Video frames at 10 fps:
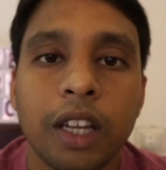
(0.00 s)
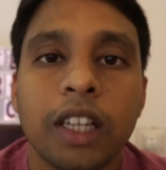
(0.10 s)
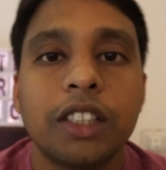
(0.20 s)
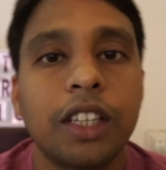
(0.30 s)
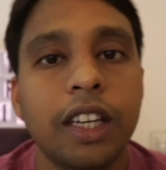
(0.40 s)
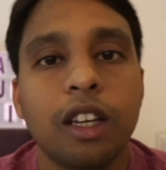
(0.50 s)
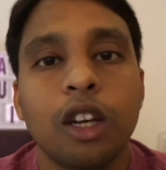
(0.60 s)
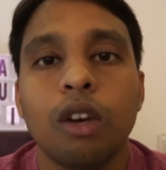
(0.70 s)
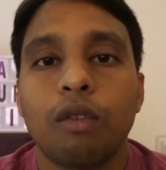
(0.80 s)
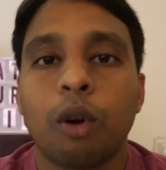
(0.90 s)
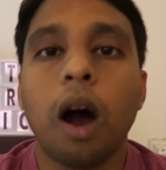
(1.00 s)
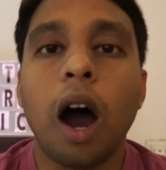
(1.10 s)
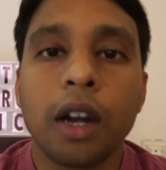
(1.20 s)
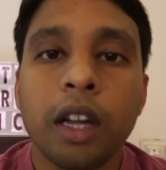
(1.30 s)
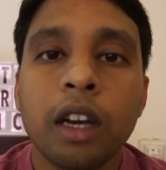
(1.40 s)
See, from
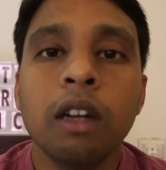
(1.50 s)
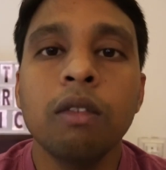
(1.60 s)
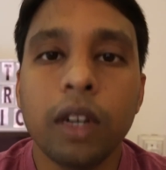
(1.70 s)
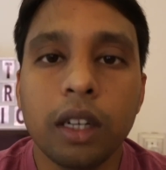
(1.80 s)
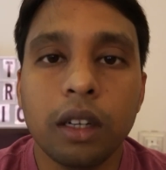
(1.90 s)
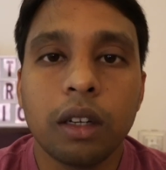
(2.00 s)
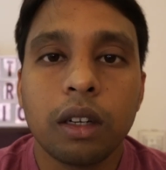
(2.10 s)
Article 1